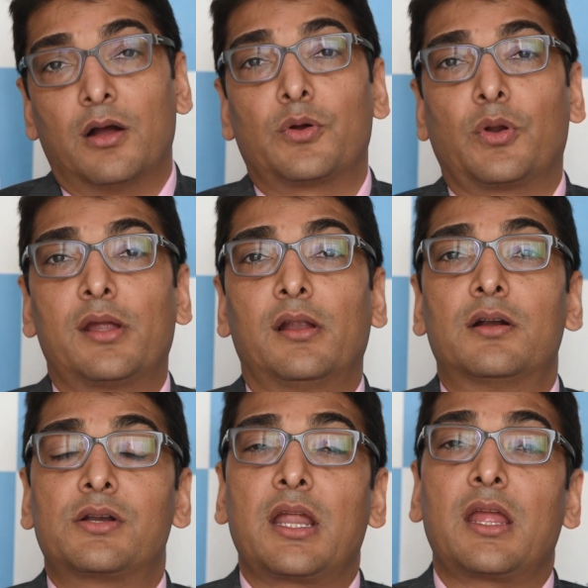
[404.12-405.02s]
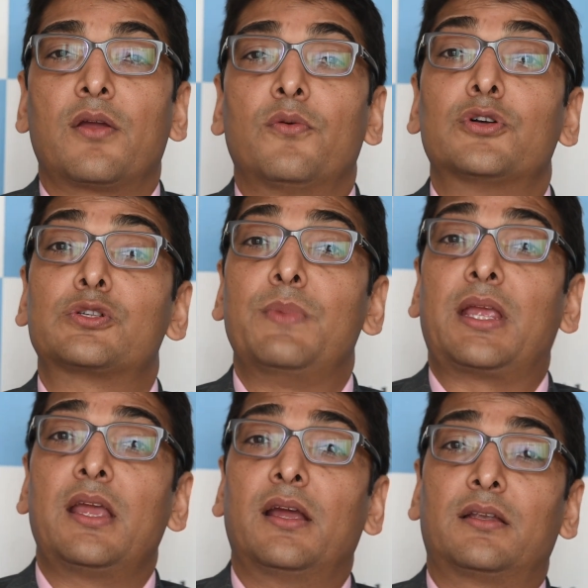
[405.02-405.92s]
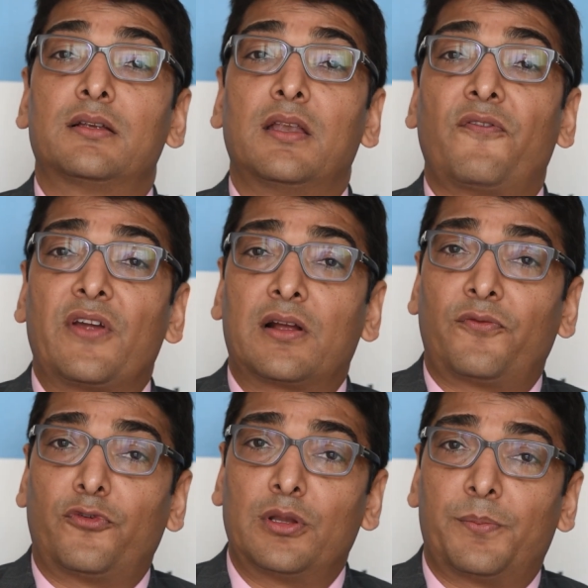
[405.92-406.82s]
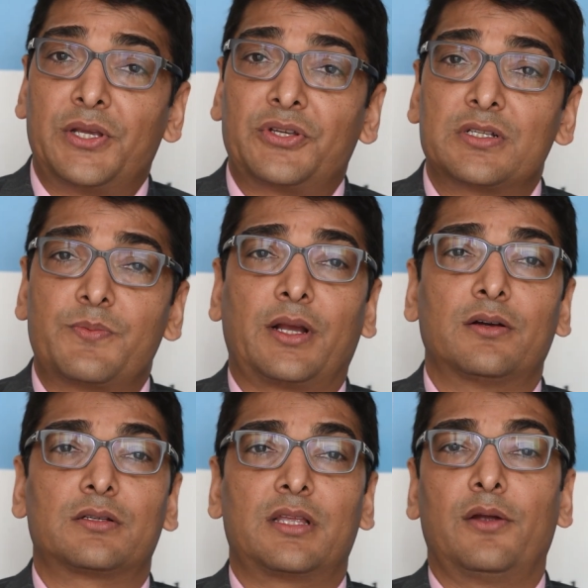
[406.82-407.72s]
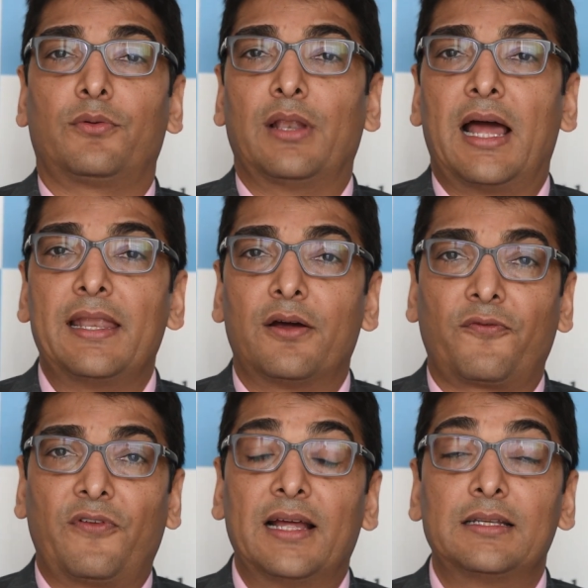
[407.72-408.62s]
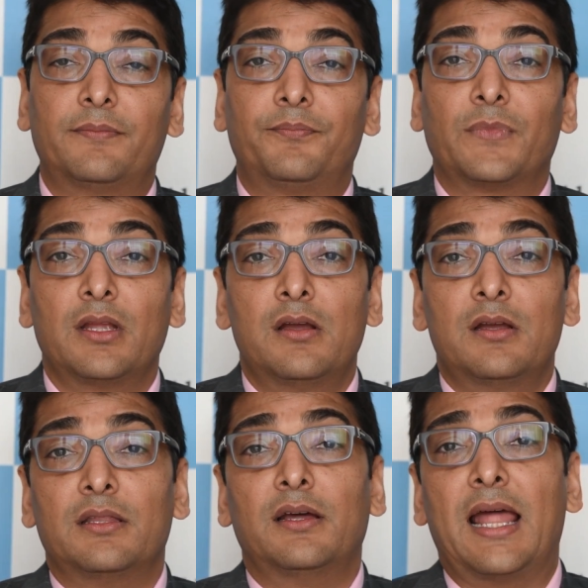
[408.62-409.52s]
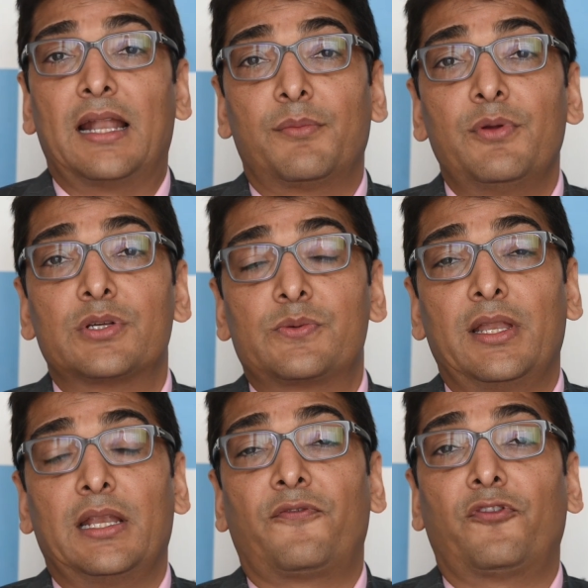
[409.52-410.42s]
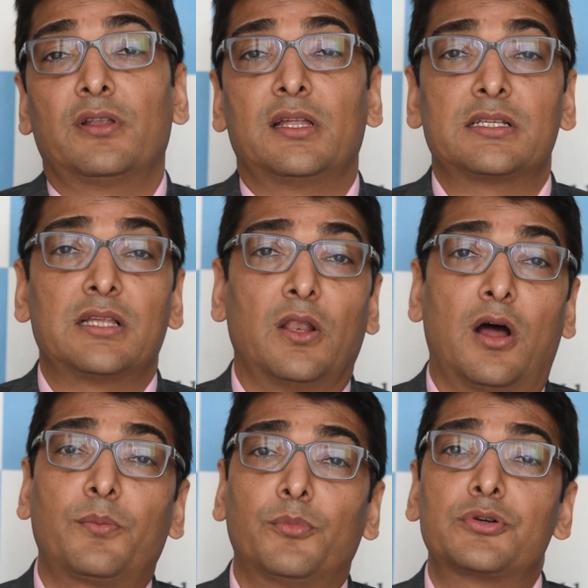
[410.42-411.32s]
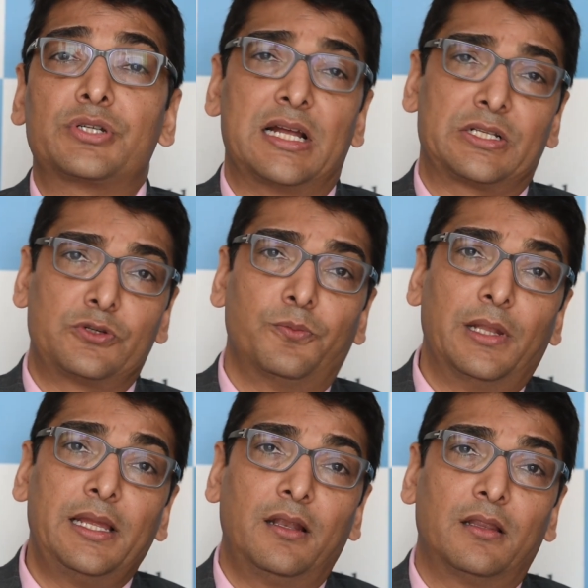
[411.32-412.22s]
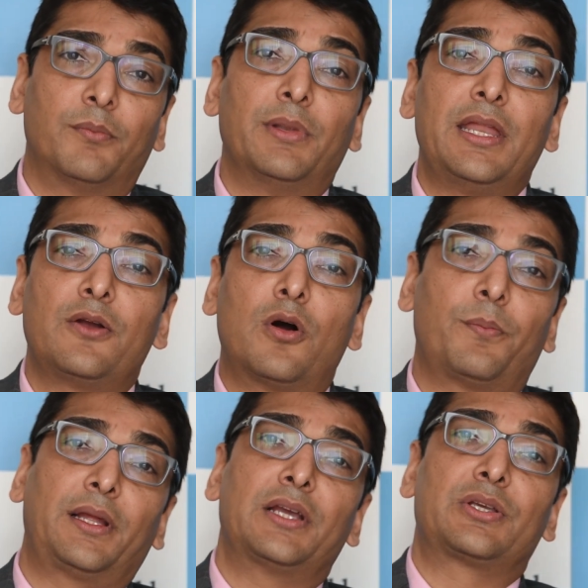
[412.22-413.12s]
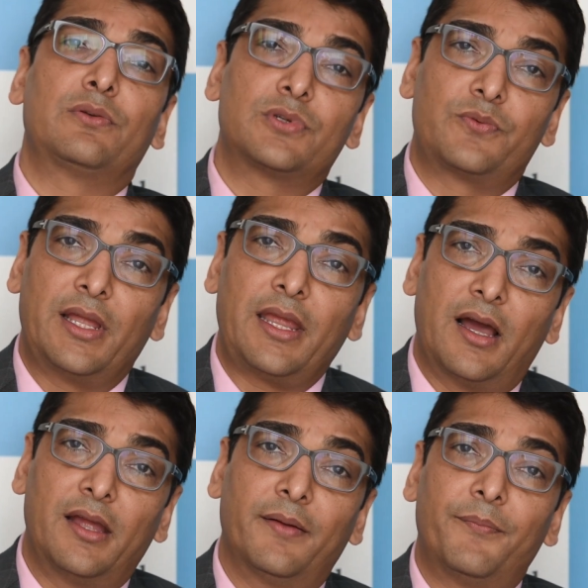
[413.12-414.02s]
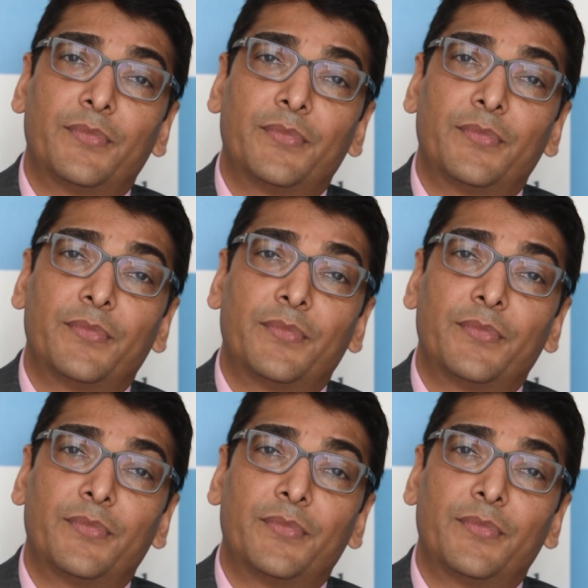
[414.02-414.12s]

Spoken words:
Groin artery was making it difficult for the patients because they had to lie down flat. The anatomy was very different. There is a lot more chance to bleed. The bleeding complication was very high.